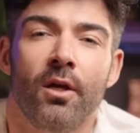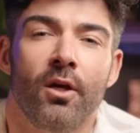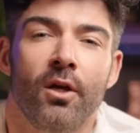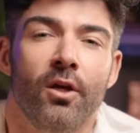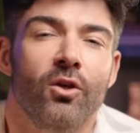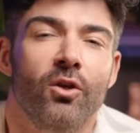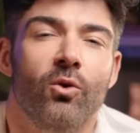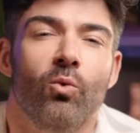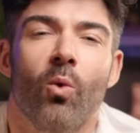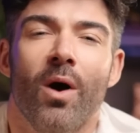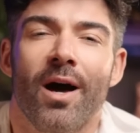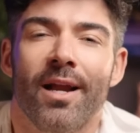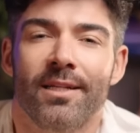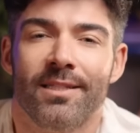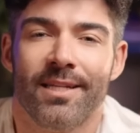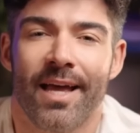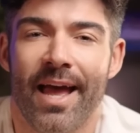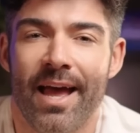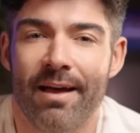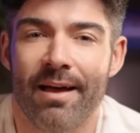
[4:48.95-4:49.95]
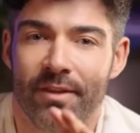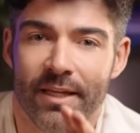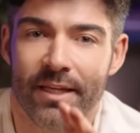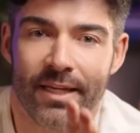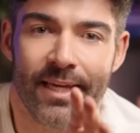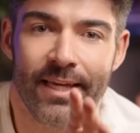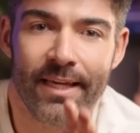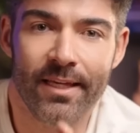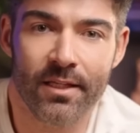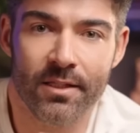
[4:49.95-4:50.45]
you want it to have the
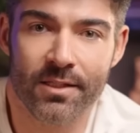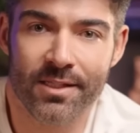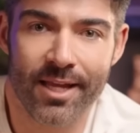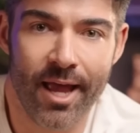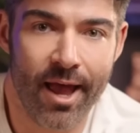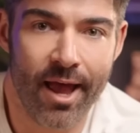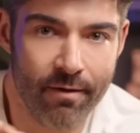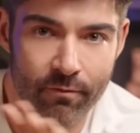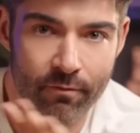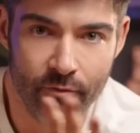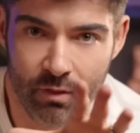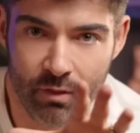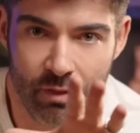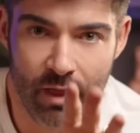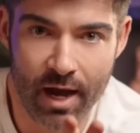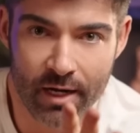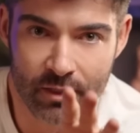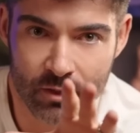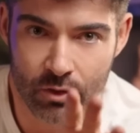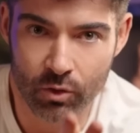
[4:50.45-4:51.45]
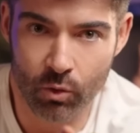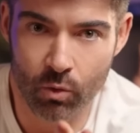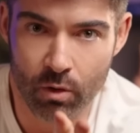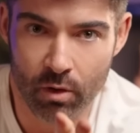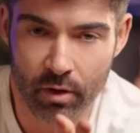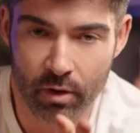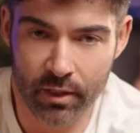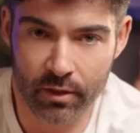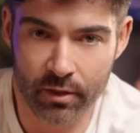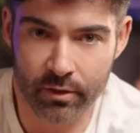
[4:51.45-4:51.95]
keys to every locked door
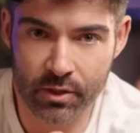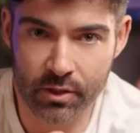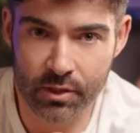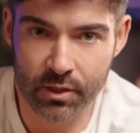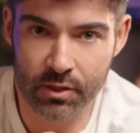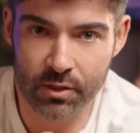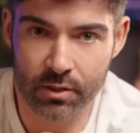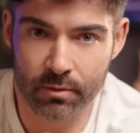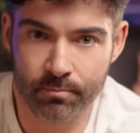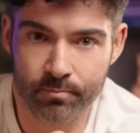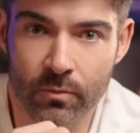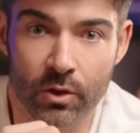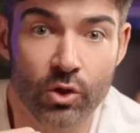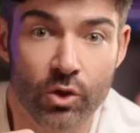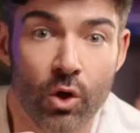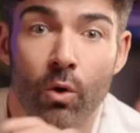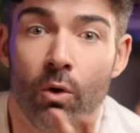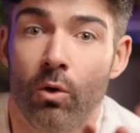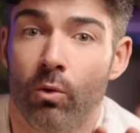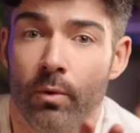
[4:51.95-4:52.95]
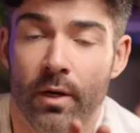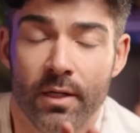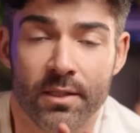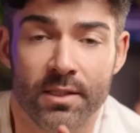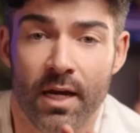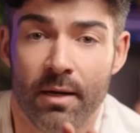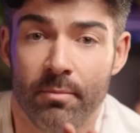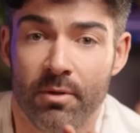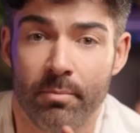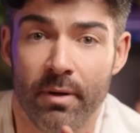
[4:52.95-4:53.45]
in your system. The total
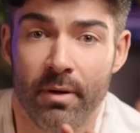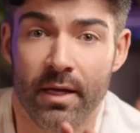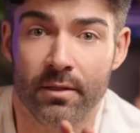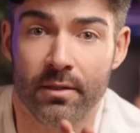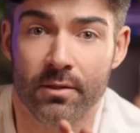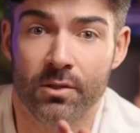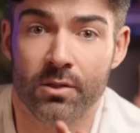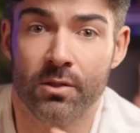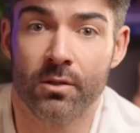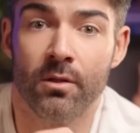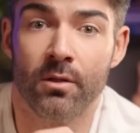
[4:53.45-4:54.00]
runtime depends.